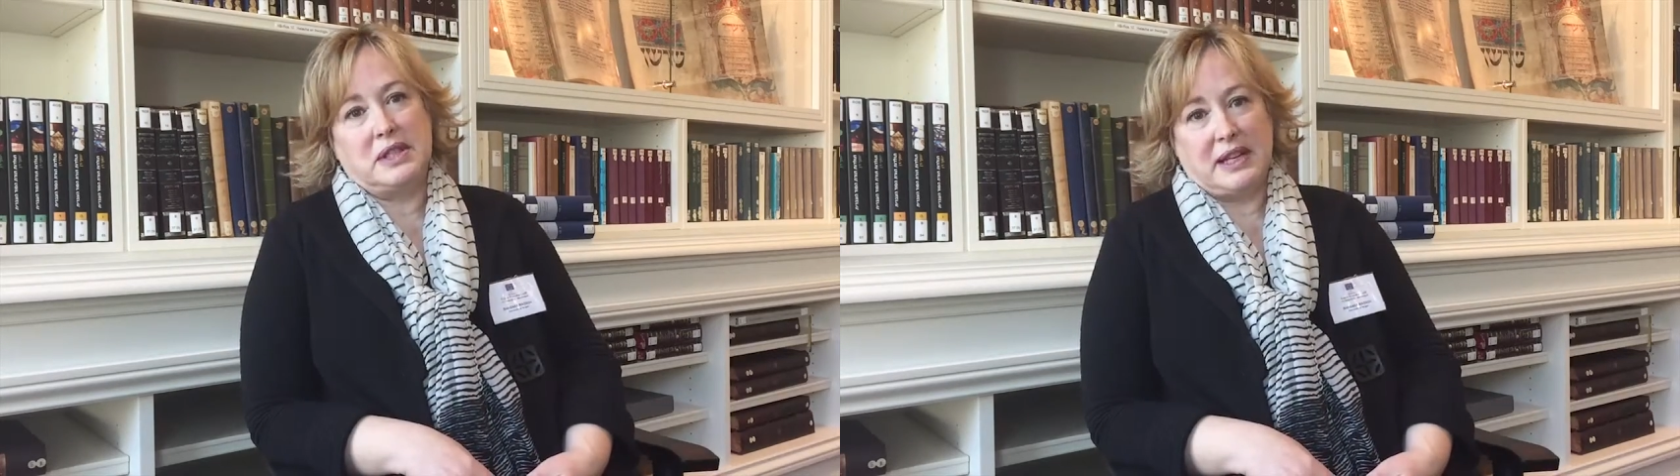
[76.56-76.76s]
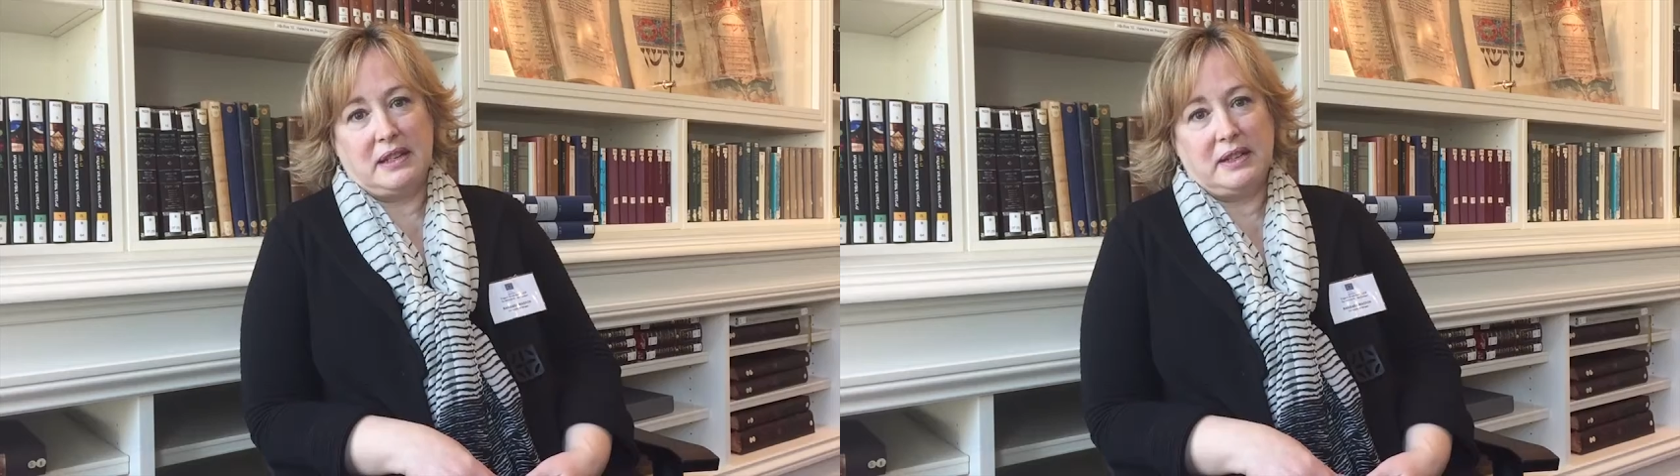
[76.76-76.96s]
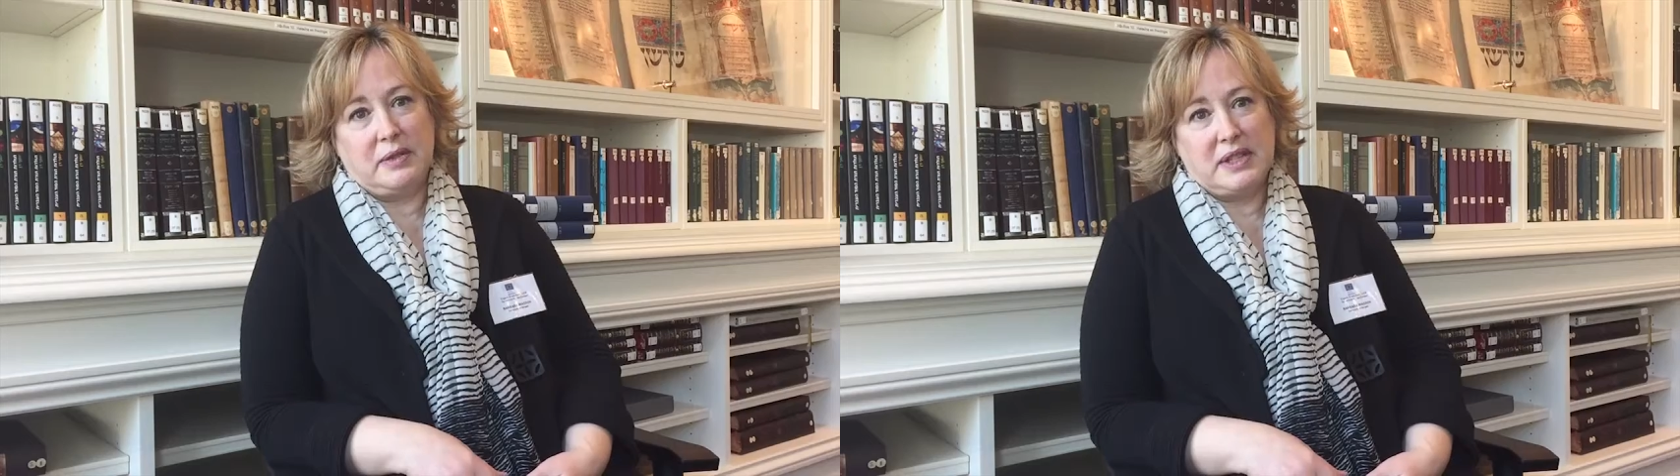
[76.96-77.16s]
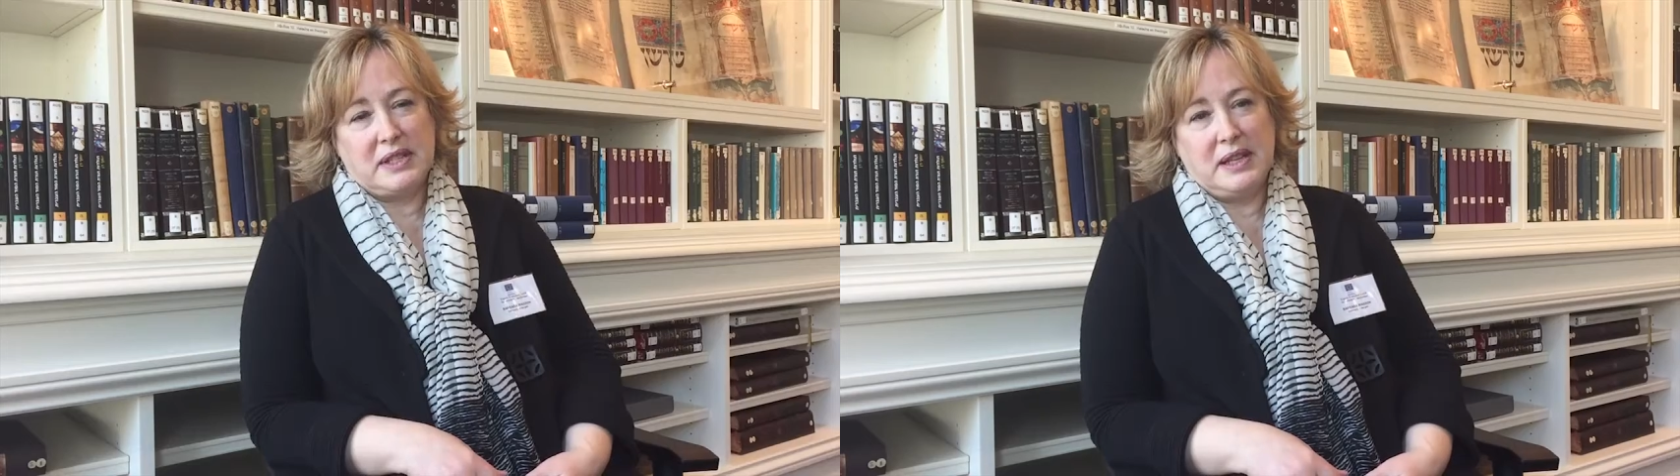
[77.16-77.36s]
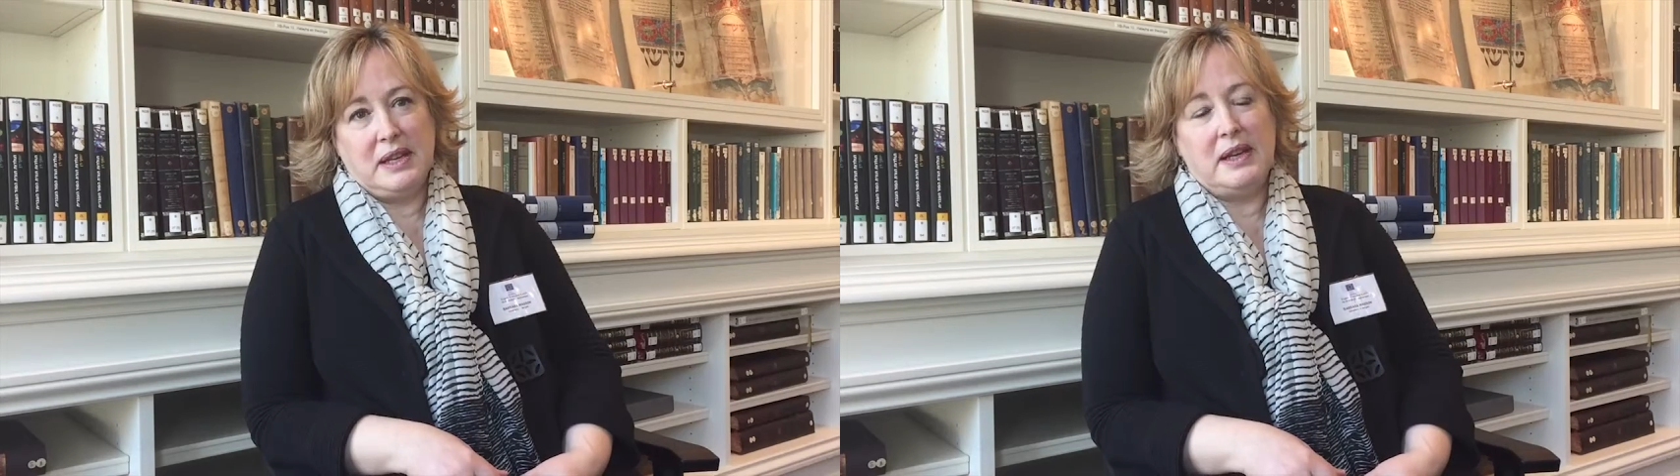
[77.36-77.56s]
data
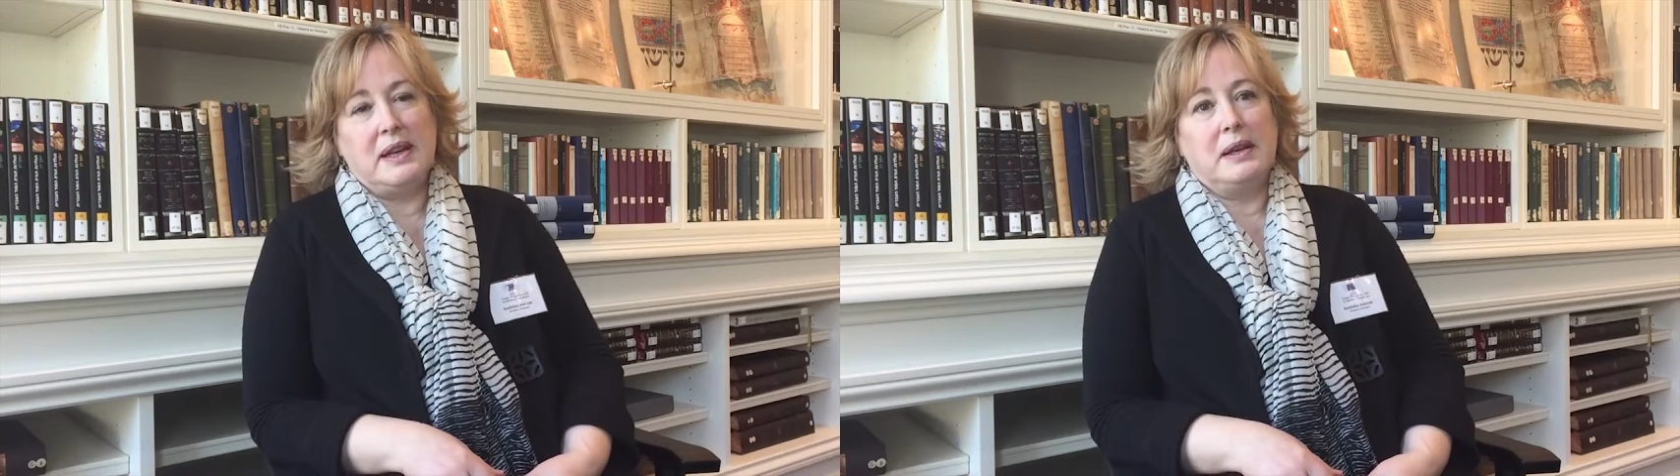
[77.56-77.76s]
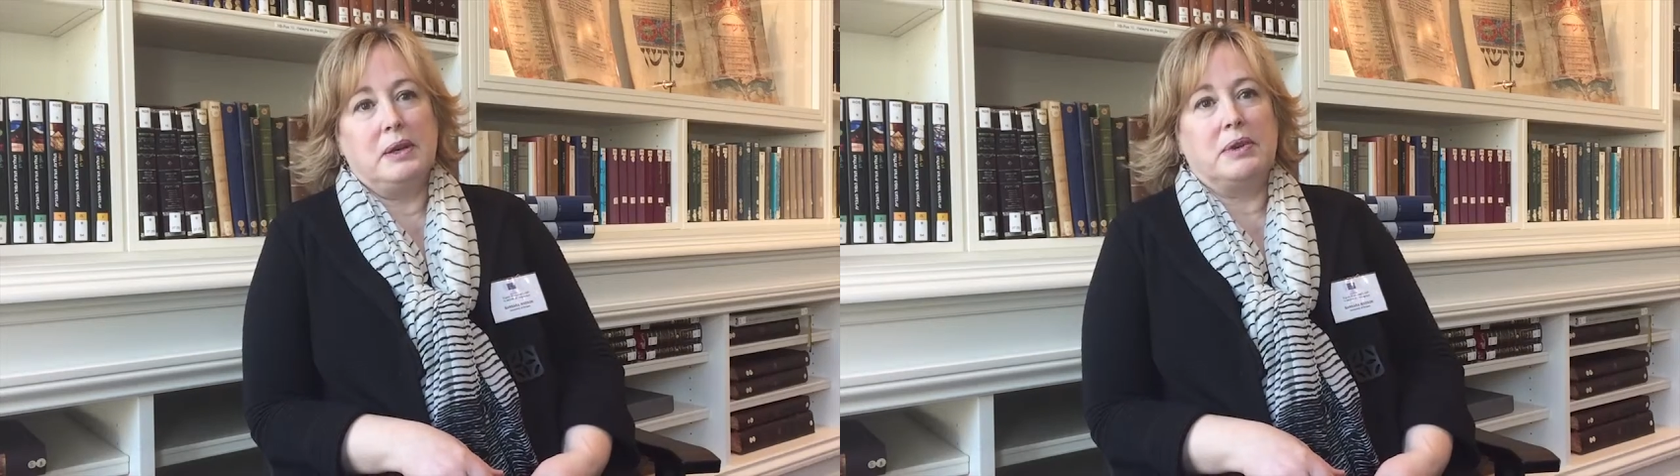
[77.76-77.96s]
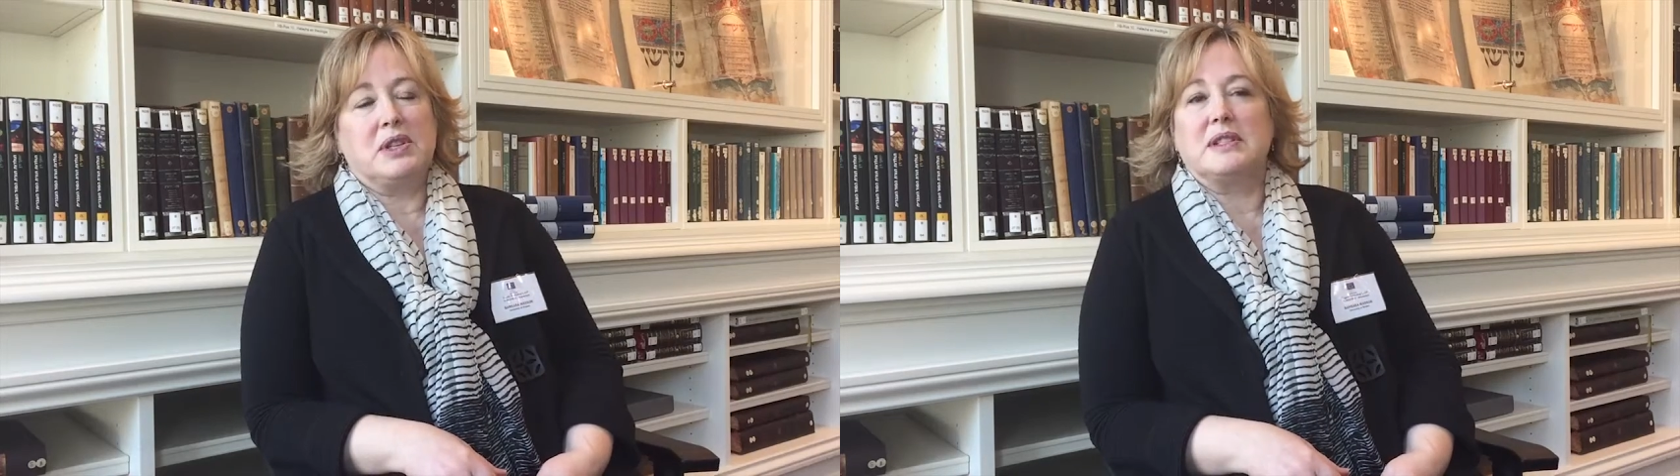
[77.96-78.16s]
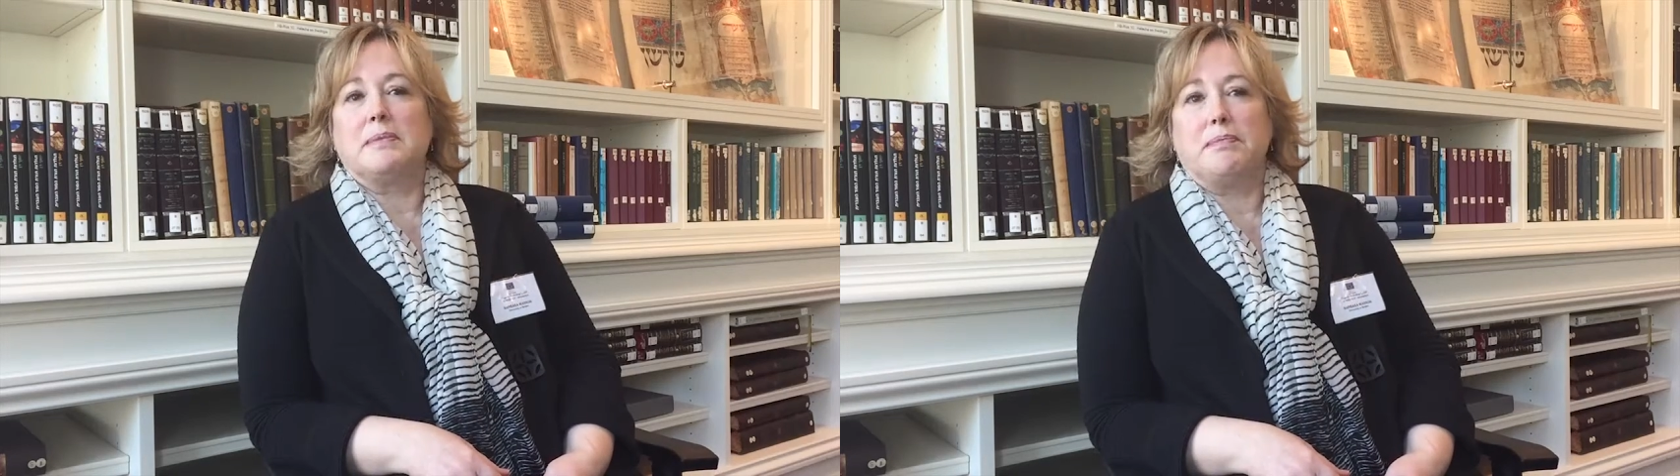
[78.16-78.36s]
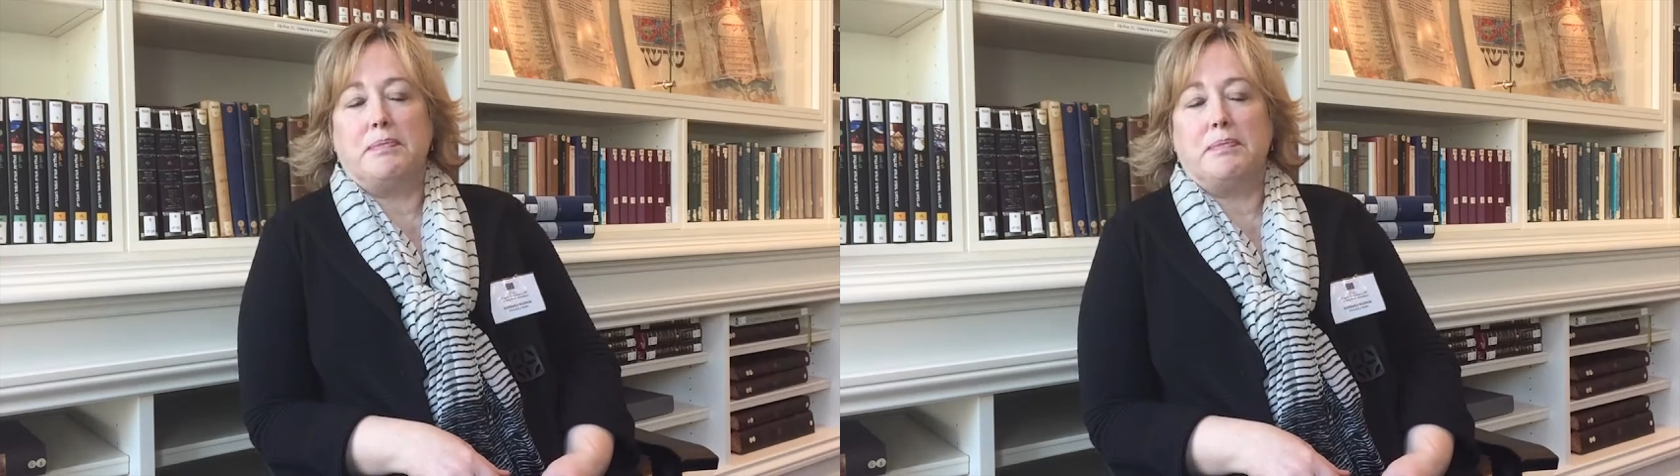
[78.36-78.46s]
literacy, which is a